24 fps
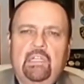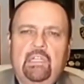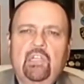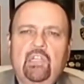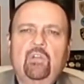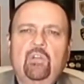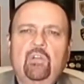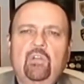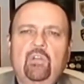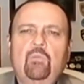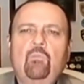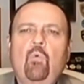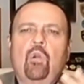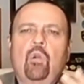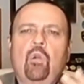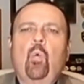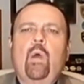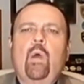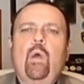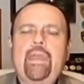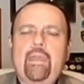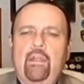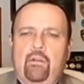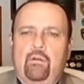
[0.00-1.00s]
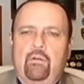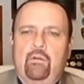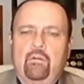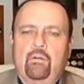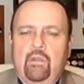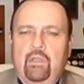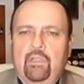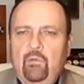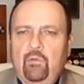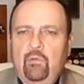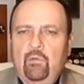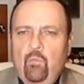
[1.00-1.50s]
a little more aware,
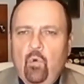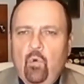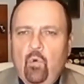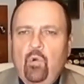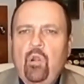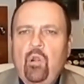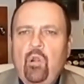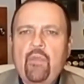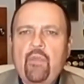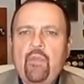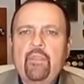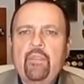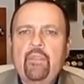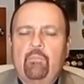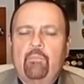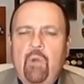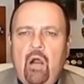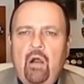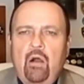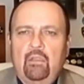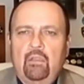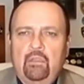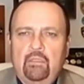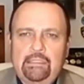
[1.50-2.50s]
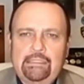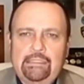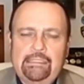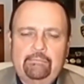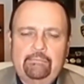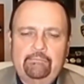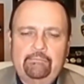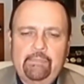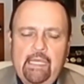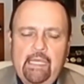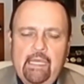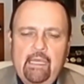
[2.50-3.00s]
a little more on the
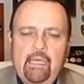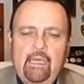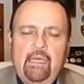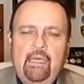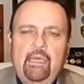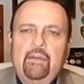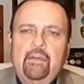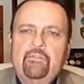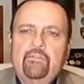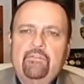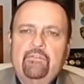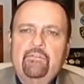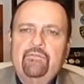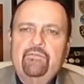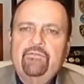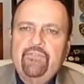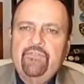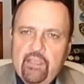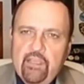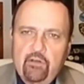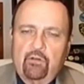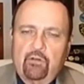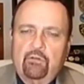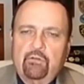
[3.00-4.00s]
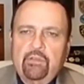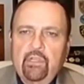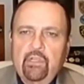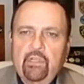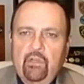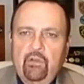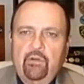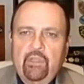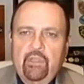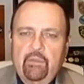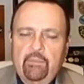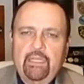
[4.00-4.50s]
ball. Fear, you
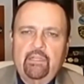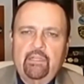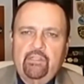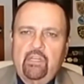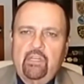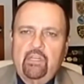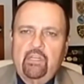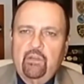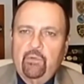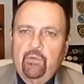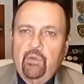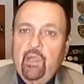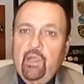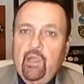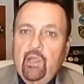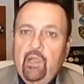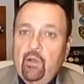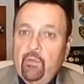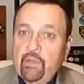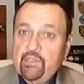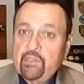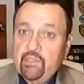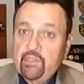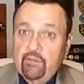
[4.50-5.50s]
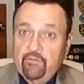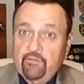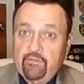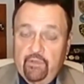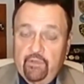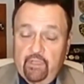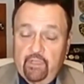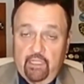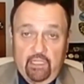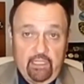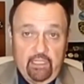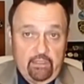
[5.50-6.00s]
know, in the military, we always said
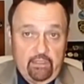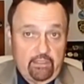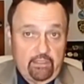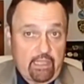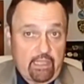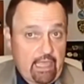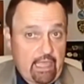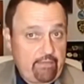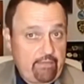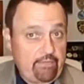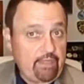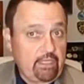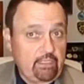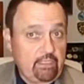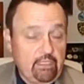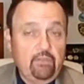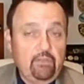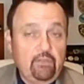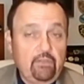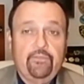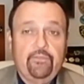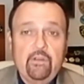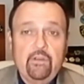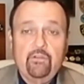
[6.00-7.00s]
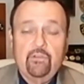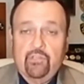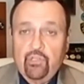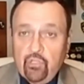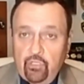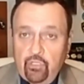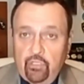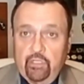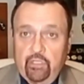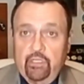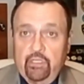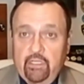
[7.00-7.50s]
having a little fear is
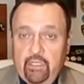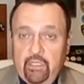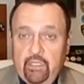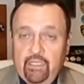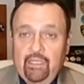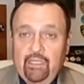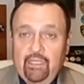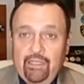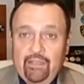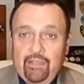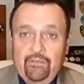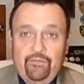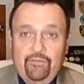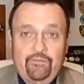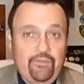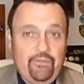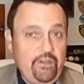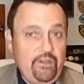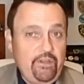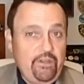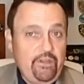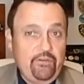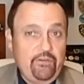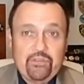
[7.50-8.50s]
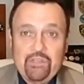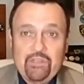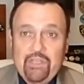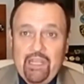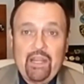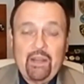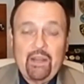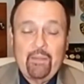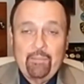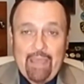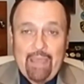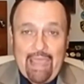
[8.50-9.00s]
good. Fear is
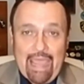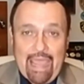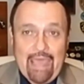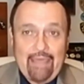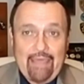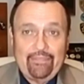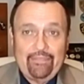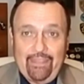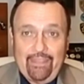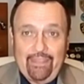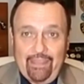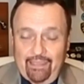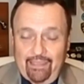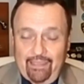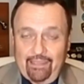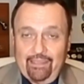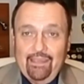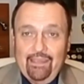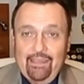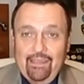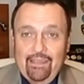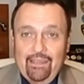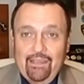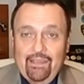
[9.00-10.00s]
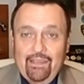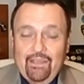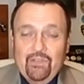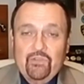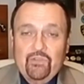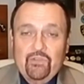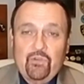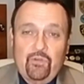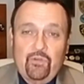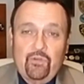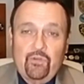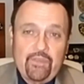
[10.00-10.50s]
not a bad thing.
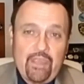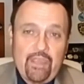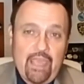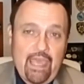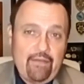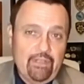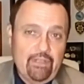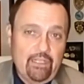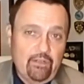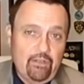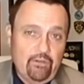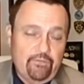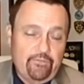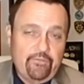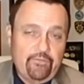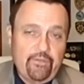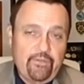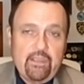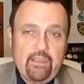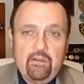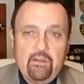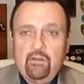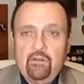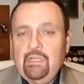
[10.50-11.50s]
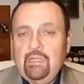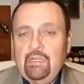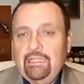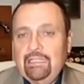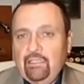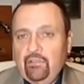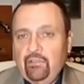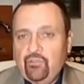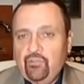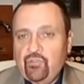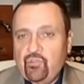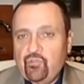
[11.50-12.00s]
So if you have a little fear, a
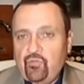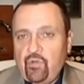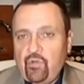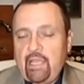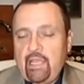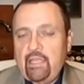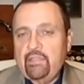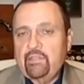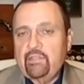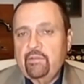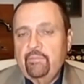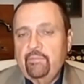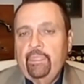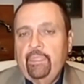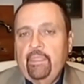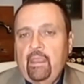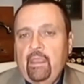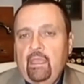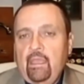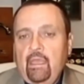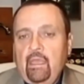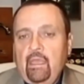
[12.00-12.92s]
little stress,